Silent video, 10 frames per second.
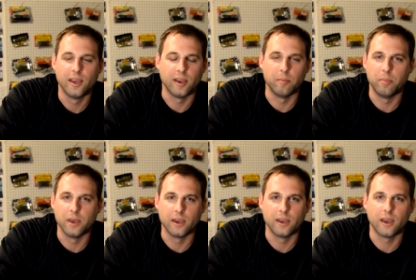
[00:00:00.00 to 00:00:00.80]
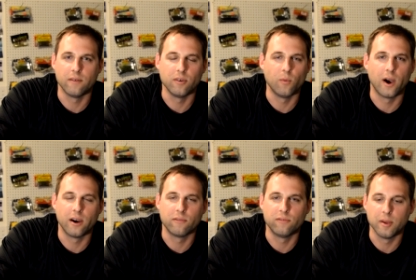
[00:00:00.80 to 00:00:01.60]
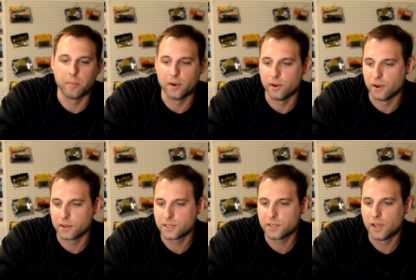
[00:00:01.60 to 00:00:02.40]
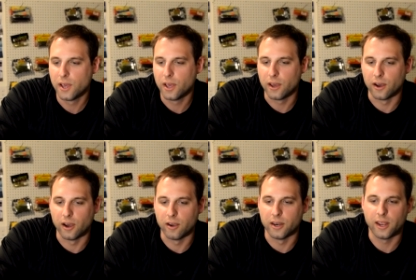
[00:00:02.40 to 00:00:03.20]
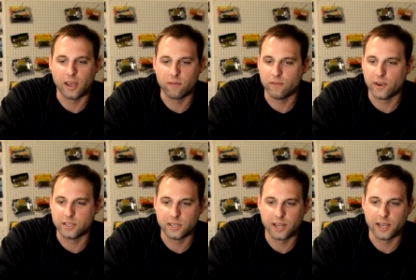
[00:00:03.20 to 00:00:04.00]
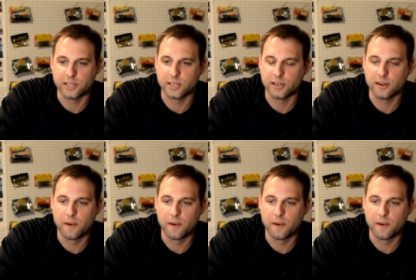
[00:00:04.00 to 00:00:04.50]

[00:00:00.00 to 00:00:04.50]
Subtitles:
and big heavy wire flipping hooks and heavy vegetation.